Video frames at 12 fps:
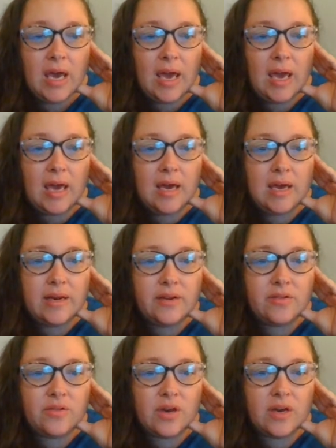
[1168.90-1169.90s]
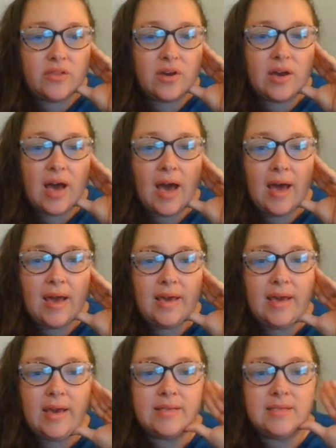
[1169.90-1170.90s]
the guy
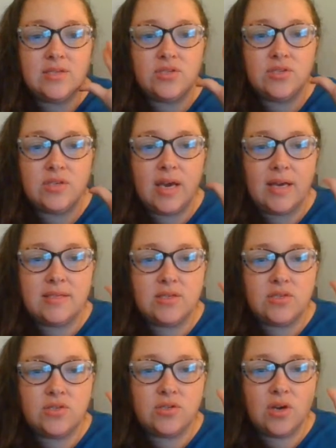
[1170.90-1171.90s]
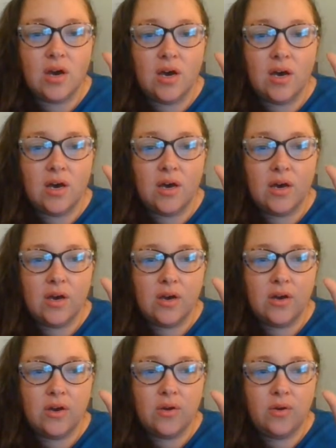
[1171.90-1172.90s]
gets
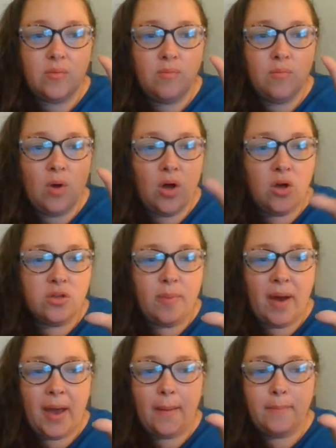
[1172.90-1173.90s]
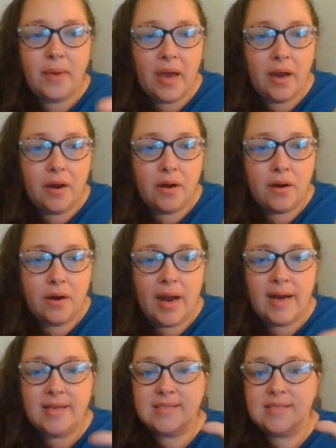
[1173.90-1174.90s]
mauled by a bear
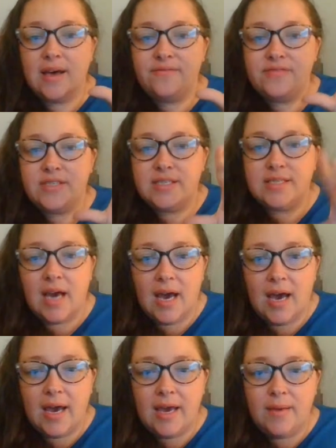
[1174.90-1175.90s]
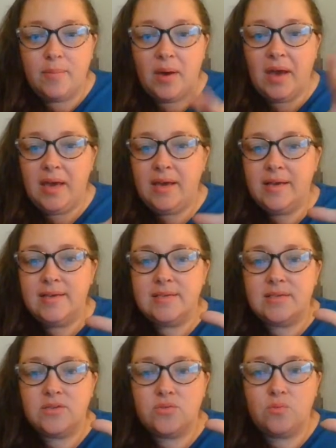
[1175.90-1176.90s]
and is left to die by
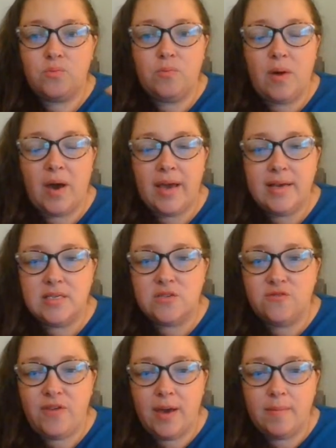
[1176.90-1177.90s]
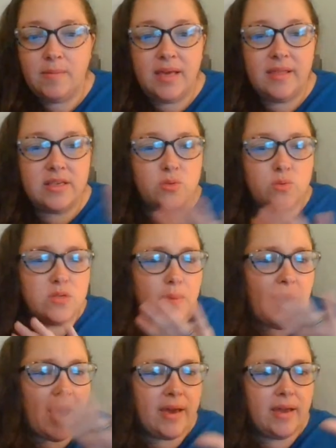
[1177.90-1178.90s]
his family. This was
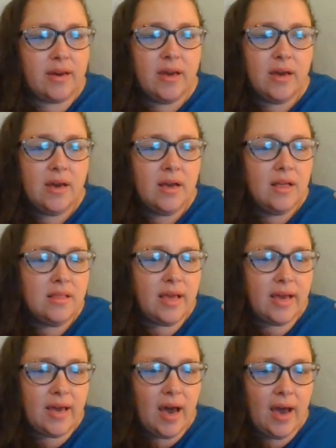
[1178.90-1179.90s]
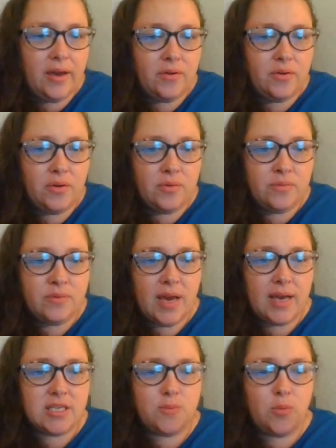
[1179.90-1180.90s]
back in, like, I don't know,
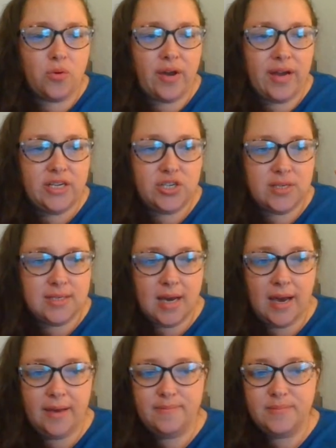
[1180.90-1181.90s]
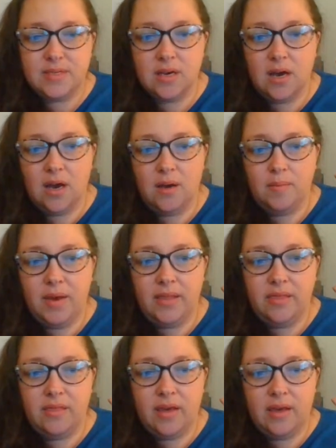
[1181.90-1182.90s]
exploration times
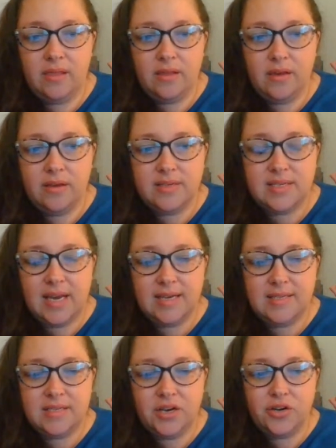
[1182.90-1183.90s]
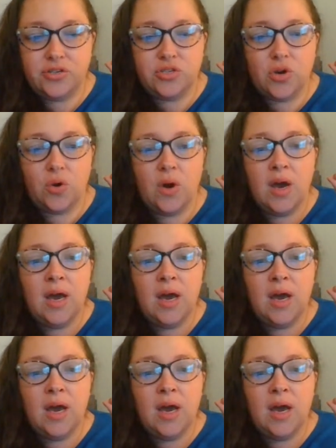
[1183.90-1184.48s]
in the States here. So